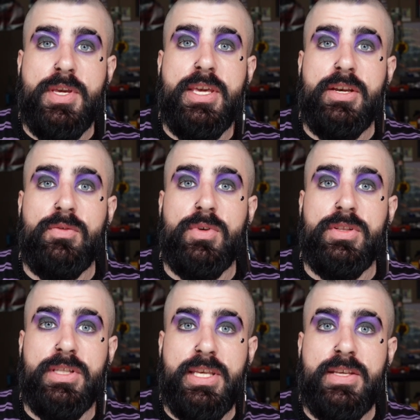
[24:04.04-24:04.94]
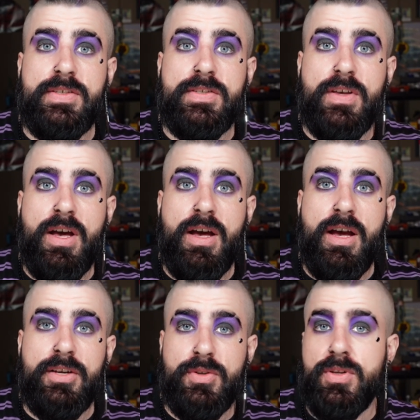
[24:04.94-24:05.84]
being released
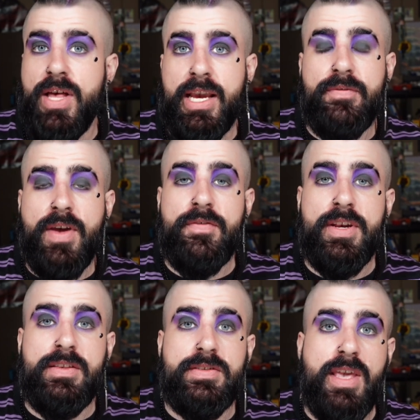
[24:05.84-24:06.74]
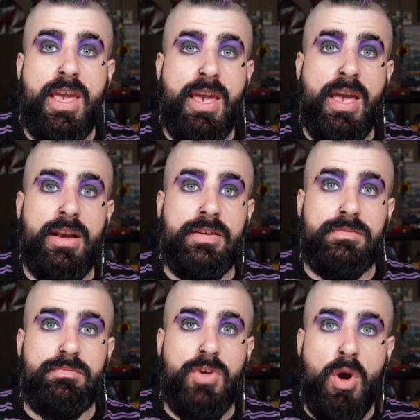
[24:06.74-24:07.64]
uh, due to lack of evidence and
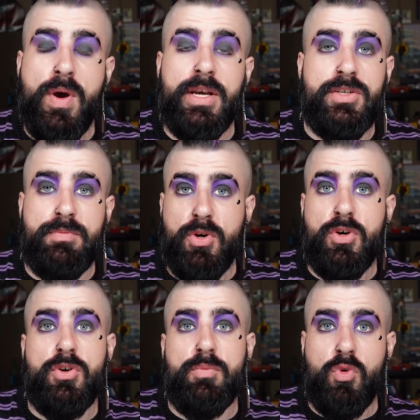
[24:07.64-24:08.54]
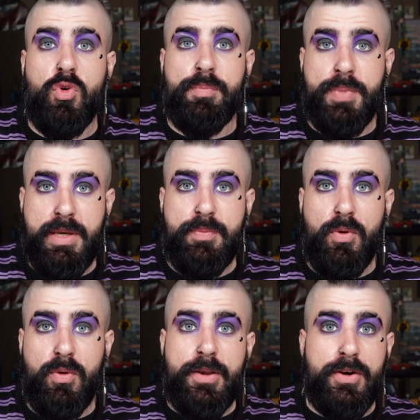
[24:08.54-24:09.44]
going to murder more
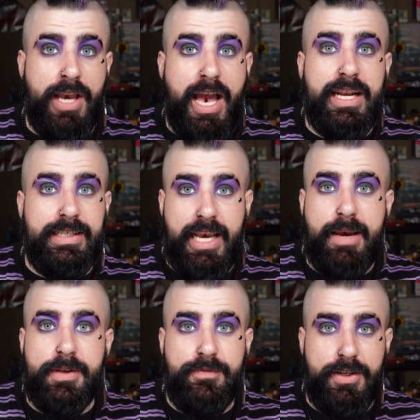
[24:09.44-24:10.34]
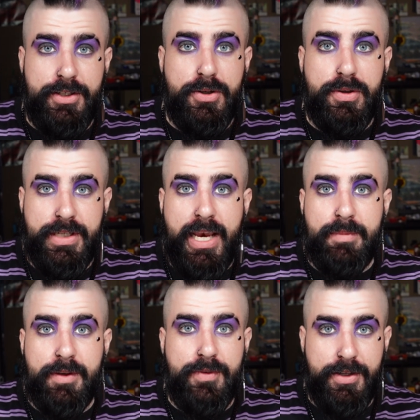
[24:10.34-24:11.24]
people. You're kind of damned if you do,
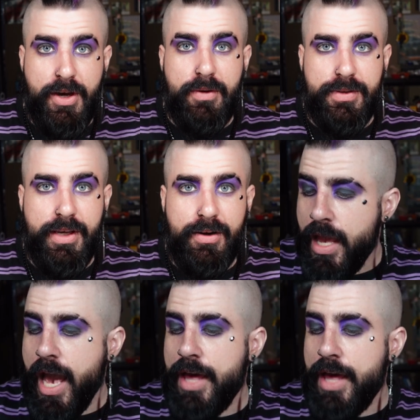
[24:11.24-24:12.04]
damned if you don't there.